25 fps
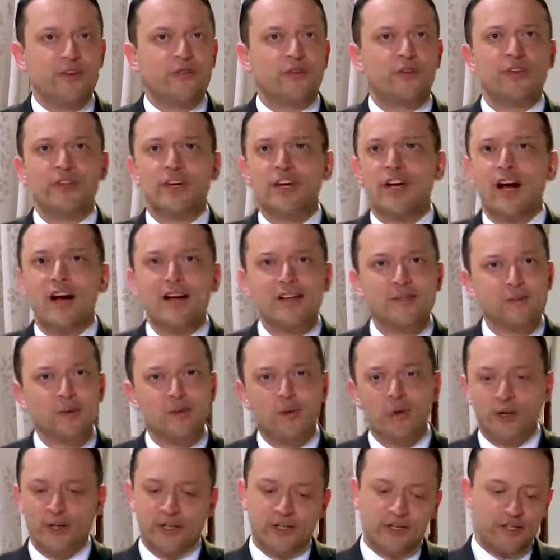for the gospel
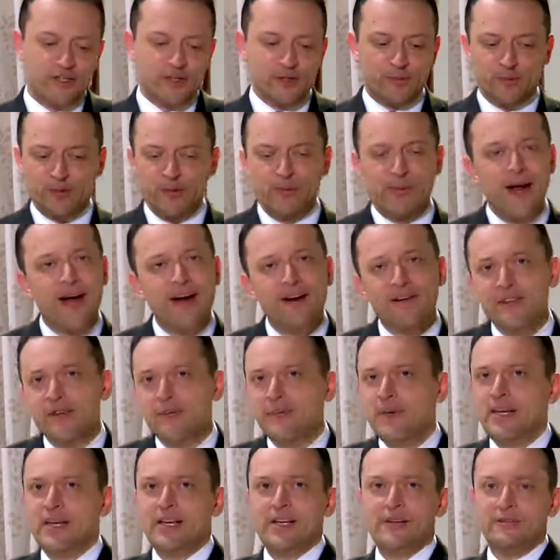worker to prepare the
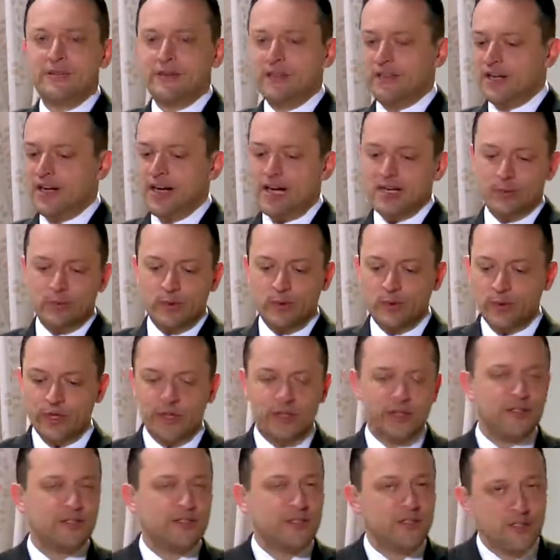meeting, for the gospel
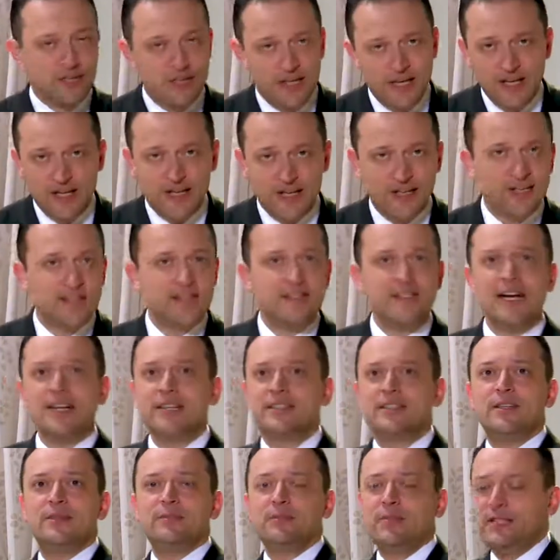worker to
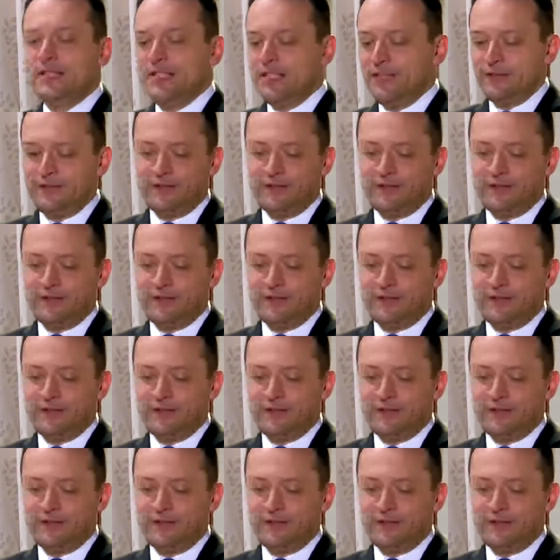conduct the meeting,